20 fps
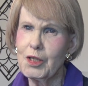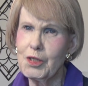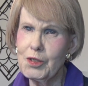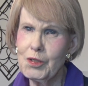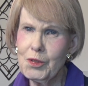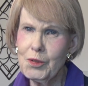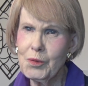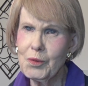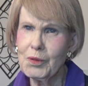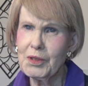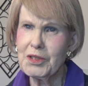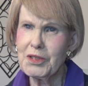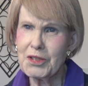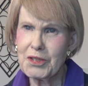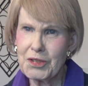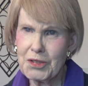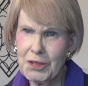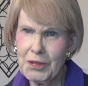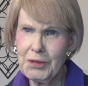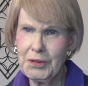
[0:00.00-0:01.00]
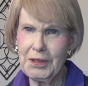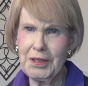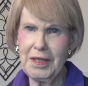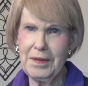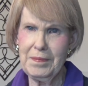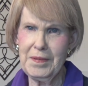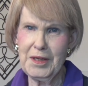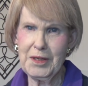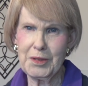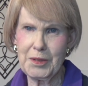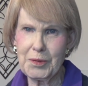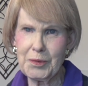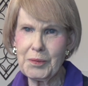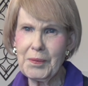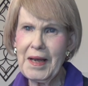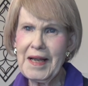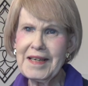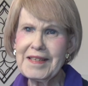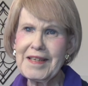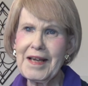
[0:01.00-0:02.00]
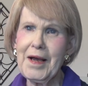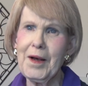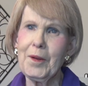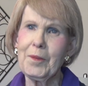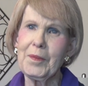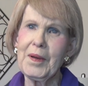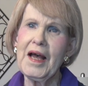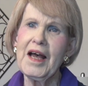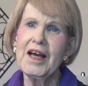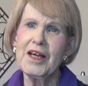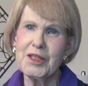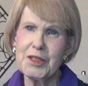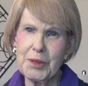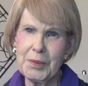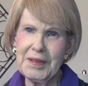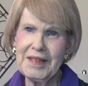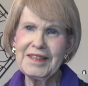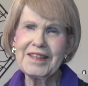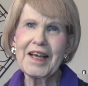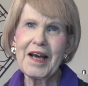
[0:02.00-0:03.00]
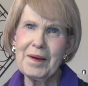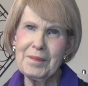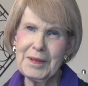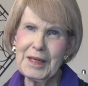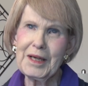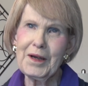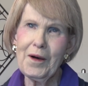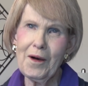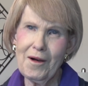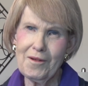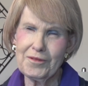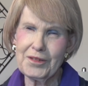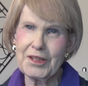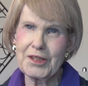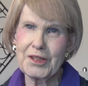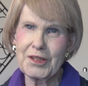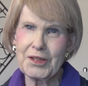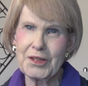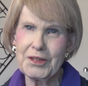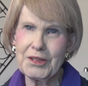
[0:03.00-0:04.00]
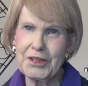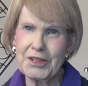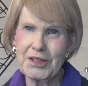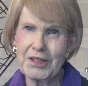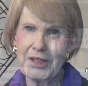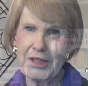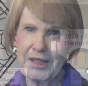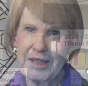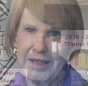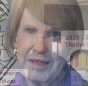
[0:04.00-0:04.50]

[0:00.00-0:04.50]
You would certainly be a great help to incoming officers.